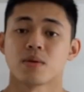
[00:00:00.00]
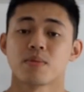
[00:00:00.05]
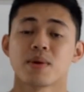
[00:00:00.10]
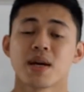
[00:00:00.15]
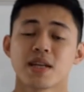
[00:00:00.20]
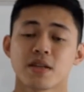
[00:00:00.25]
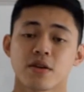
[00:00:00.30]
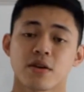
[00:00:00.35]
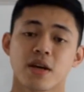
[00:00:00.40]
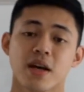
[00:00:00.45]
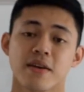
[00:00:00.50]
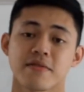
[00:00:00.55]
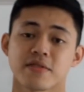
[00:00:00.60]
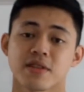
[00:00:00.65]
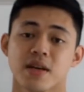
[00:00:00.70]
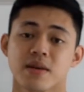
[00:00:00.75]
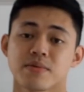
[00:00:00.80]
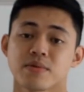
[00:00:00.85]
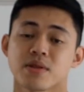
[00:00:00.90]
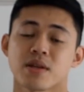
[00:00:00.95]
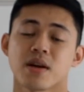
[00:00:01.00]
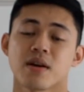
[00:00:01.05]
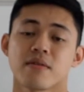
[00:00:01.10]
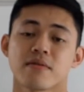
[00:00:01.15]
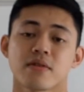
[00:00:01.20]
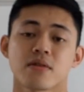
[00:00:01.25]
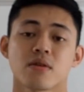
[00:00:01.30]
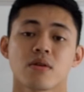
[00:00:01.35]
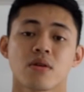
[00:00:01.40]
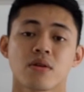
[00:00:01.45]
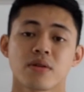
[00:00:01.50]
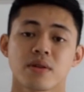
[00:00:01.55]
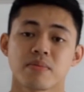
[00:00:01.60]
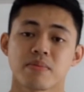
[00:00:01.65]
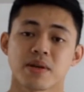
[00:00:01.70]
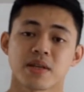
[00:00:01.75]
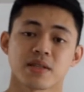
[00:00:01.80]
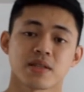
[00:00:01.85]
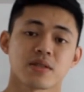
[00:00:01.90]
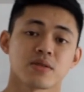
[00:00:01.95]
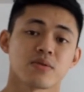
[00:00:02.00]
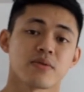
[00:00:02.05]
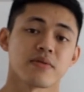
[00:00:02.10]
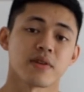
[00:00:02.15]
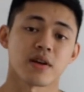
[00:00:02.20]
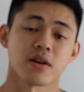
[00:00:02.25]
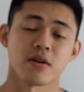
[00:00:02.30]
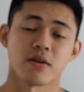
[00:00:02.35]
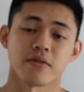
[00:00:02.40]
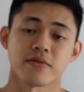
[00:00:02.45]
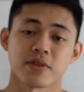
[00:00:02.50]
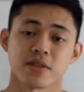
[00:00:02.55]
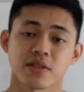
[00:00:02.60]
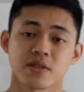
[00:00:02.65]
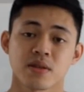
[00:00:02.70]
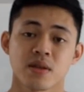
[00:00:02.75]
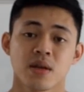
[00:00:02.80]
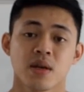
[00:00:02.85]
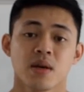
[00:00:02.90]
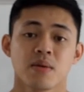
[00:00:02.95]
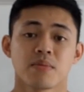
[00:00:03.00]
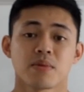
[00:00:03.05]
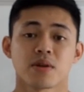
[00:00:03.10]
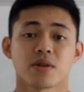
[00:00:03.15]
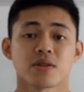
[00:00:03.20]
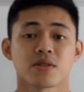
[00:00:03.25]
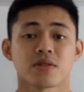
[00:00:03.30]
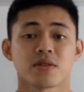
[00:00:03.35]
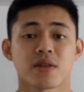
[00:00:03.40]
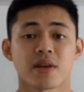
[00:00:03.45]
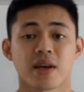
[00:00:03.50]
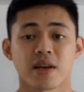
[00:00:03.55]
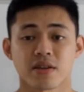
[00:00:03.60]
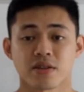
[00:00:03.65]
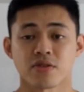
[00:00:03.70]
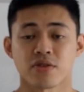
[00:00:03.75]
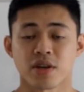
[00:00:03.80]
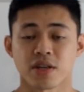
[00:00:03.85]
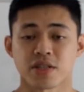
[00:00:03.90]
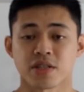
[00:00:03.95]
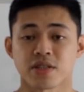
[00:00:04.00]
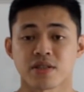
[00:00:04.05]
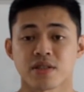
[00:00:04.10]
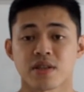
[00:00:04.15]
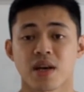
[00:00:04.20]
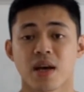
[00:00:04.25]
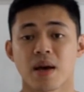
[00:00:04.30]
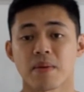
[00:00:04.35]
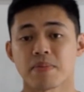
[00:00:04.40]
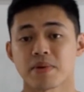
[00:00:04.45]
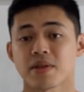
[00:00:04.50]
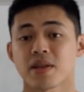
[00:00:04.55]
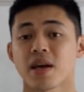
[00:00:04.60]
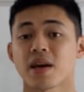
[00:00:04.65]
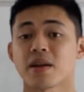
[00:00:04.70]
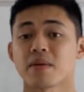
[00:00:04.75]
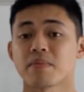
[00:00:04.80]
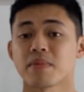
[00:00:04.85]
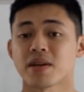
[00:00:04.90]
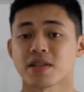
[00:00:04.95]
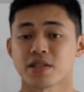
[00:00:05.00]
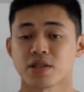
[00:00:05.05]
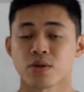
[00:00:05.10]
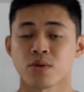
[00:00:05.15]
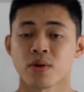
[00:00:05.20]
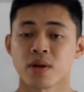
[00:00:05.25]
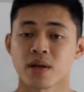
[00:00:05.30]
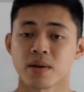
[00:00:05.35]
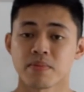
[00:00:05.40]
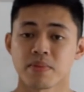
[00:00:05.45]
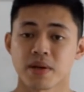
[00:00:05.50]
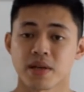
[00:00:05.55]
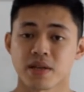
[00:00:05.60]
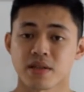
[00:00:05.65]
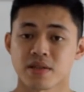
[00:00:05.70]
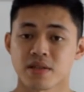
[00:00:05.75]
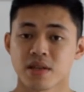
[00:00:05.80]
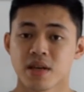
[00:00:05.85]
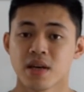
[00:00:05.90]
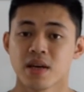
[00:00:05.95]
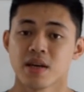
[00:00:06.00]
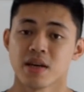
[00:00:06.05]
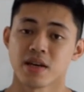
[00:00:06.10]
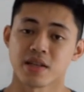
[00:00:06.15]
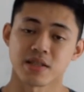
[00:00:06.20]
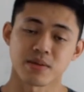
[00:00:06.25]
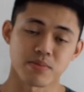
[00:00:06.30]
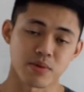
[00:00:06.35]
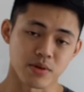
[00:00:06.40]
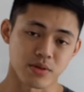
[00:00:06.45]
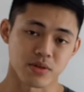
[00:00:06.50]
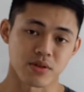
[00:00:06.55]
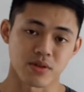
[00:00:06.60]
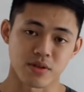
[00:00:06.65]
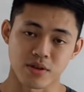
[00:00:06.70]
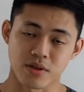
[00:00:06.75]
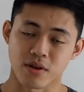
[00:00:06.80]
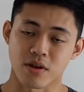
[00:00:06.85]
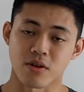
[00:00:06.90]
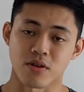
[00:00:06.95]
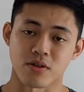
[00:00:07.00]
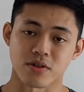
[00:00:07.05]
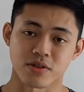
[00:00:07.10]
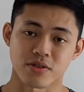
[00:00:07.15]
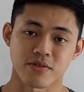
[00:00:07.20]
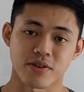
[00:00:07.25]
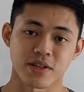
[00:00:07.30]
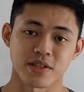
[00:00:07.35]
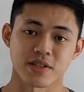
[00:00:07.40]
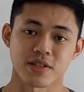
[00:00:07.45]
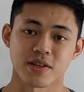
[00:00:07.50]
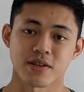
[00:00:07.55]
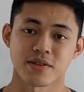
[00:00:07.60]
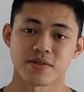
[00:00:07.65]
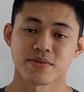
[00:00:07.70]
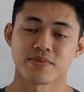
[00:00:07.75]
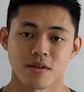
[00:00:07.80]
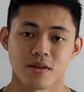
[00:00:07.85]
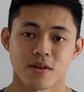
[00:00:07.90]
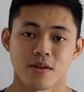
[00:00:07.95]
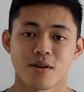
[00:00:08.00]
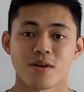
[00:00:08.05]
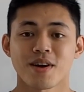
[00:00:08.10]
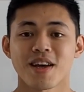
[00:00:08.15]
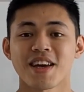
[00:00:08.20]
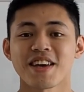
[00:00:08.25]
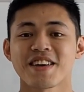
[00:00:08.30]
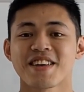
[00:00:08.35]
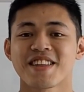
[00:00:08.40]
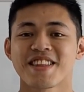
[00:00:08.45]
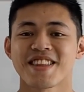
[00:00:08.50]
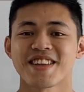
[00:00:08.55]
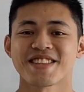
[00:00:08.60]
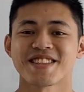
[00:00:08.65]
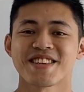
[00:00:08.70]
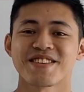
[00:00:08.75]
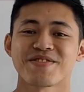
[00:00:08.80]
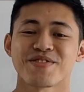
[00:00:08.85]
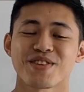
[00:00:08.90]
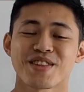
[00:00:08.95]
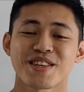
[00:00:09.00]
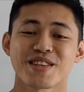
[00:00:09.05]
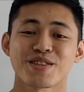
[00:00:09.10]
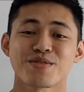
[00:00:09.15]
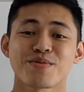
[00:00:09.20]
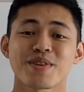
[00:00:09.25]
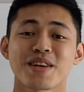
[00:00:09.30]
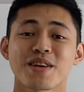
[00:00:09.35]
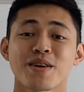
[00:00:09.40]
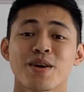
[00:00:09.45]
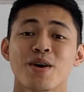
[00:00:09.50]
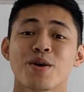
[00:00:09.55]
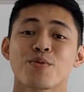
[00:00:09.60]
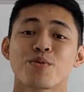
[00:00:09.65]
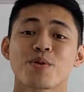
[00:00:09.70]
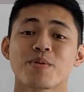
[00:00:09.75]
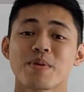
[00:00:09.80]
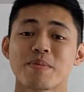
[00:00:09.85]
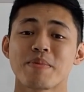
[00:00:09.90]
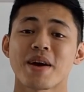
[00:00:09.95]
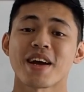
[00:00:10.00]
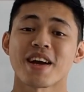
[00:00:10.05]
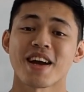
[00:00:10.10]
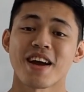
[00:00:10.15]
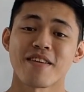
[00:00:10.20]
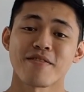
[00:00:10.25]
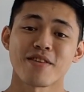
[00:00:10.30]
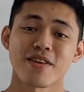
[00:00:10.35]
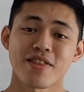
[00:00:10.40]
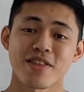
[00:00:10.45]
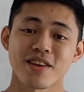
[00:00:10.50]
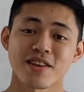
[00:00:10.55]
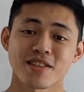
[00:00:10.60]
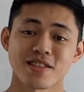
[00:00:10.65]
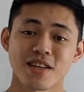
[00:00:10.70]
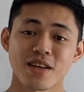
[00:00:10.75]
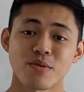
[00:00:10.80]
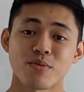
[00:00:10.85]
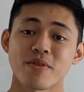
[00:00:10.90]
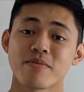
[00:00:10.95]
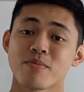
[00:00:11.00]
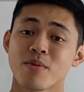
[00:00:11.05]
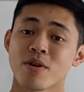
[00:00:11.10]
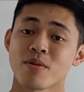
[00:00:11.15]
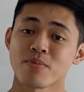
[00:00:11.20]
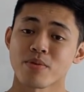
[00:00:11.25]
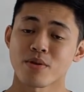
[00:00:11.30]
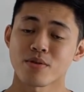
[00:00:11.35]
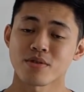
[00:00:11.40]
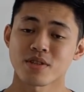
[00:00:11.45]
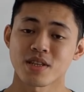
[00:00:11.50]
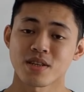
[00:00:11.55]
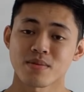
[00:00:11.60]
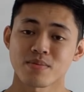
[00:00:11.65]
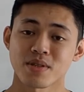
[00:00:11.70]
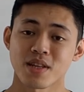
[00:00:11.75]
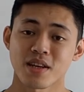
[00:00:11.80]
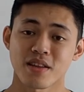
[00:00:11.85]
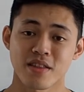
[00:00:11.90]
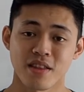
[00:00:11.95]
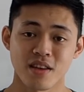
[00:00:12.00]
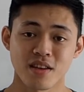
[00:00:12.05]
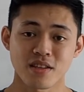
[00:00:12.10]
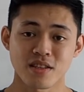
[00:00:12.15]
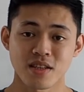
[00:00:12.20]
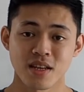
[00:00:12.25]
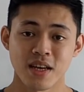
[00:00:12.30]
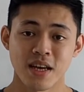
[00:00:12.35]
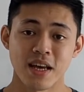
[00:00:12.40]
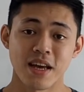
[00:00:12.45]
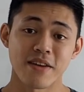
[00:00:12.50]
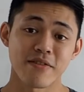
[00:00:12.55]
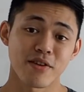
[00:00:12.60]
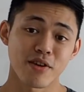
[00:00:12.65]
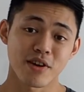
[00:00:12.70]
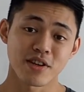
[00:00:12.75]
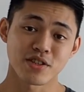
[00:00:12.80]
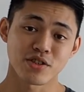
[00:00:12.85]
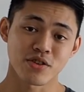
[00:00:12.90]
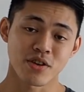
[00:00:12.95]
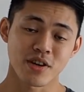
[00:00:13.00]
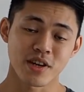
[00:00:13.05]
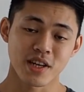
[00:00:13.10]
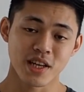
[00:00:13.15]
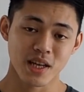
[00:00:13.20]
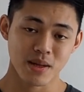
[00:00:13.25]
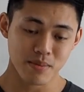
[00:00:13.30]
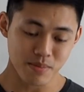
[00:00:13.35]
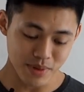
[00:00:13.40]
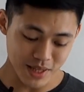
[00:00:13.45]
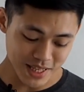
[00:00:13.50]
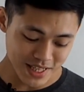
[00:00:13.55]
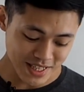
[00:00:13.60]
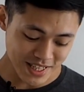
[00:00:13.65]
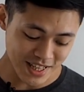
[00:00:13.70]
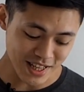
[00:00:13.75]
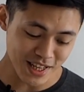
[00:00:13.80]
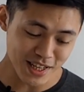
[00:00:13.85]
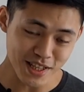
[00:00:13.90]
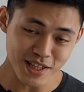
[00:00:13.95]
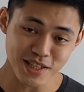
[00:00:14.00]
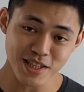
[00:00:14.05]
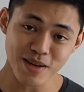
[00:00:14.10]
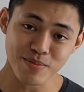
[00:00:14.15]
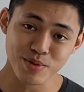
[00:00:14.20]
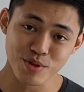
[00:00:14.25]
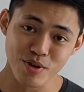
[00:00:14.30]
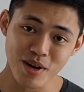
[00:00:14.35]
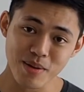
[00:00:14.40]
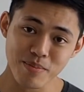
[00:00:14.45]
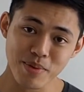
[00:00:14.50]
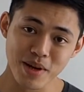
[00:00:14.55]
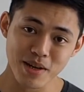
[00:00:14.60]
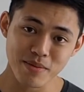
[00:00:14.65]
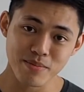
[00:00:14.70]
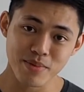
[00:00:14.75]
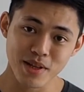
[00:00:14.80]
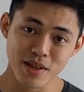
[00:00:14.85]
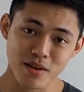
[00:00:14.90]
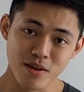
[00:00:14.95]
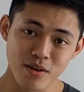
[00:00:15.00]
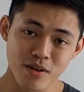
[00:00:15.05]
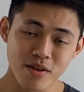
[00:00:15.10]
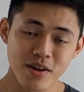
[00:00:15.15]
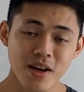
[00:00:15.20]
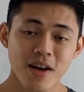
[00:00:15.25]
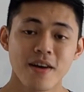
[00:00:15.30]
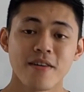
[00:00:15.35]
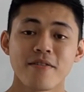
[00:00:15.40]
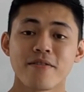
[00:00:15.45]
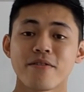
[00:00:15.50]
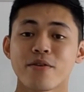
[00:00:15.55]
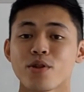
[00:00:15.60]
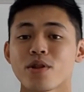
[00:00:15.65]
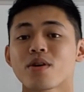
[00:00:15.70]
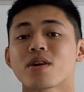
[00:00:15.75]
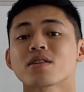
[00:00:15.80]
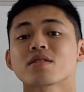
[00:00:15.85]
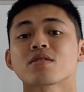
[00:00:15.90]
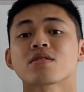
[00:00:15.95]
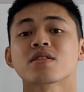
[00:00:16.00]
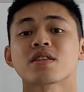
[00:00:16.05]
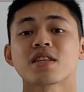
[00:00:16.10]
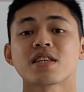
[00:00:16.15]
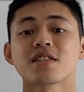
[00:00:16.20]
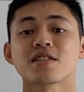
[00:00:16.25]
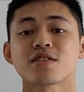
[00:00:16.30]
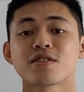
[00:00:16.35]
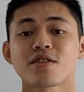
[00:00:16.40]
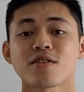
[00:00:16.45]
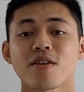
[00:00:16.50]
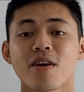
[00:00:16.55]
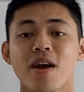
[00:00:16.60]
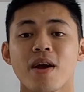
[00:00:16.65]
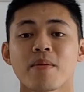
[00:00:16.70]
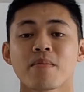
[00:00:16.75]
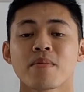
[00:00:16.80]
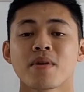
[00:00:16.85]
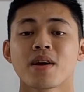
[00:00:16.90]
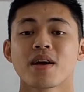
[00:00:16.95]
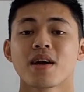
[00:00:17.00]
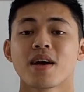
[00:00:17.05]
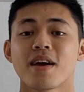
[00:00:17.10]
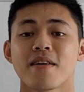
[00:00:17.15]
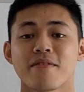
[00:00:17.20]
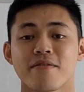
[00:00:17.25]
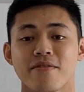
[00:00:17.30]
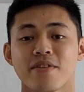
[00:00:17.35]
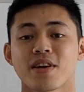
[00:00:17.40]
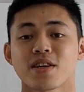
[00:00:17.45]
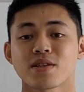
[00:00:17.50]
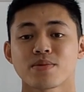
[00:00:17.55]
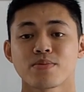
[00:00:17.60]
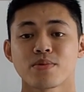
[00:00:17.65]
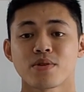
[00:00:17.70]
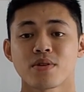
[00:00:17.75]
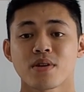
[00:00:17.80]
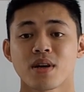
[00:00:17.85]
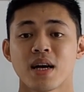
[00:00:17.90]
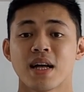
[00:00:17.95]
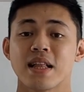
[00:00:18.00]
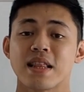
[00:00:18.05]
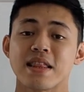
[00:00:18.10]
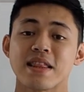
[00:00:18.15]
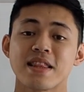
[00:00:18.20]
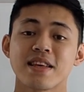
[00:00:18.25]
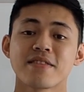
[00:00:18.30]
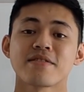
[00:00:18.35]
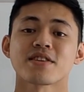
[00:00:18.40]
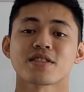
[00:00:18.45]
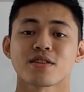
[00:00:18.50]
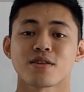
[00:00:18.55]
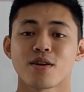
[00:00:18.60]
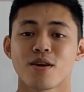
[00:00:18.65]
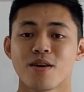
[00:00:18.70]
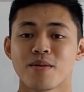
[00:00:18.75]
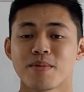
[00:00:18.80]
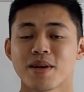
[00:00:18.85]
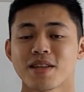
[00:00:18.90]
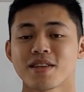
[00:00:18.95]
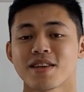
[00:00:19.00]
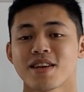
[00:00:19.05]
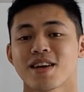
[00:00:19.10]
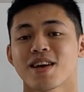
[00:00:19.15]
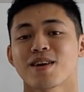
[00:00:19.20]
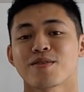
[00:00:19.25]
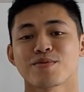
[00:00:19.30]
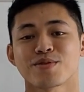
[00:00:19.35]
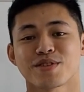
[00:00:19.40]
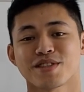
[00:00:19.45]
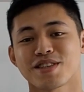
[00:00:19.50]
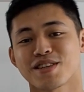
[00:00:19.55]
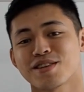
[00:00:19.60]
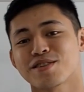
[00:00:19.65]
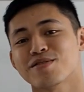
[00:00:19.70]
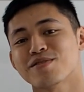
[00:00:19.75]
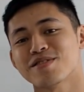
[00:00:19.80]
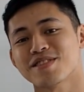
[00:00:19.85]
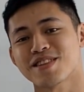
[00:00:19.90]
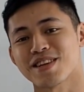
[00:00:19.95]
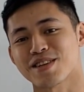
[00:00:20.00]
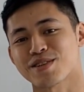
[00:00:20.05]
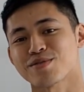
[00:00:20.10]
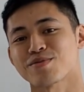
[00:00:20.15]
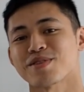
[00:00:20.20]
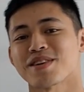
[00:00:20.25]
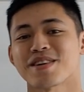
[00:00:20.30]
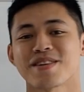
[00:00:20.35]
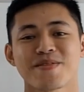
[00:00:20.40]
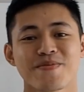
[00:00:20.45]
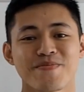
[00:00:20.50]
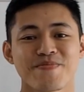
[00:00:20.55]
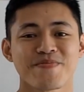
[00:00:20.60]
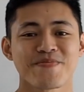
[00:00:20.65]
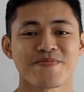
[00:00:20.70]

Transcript: You might not have time to cover all the bases with the coffees because the extractions happen at a much quicker pace as opposed to the coarse grind size. Okay, that's it for this week. We'll be back every Thursday with more pro tips like this. If you're enjoying it, please click the subscribe button below, follow us on Instagram and Facebook, leave us a comment, and we'll see you next week.